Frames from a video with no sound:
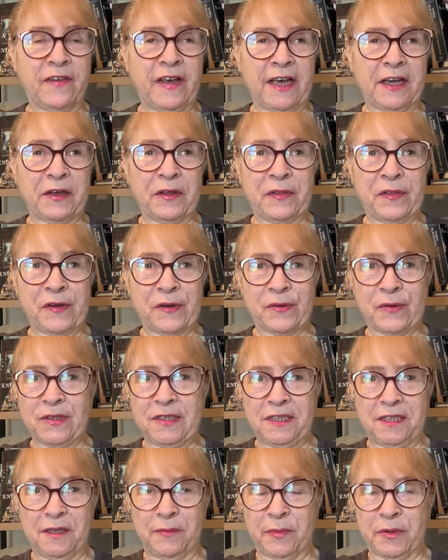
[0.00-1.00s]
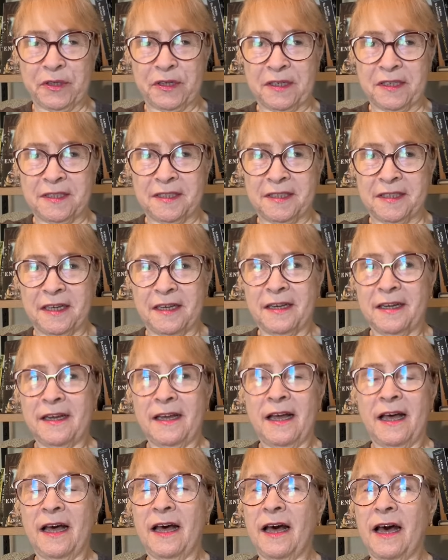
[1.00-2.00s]
Agatha Christie books.
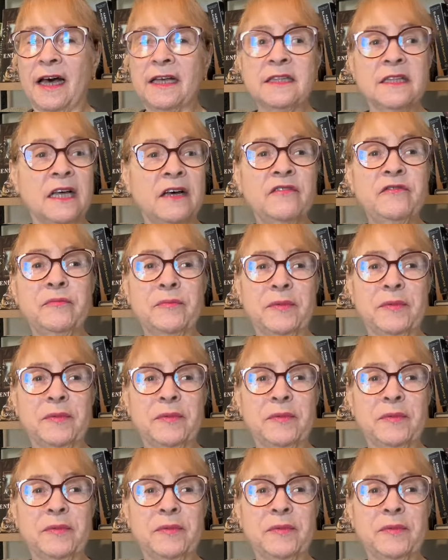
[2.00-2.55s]
I love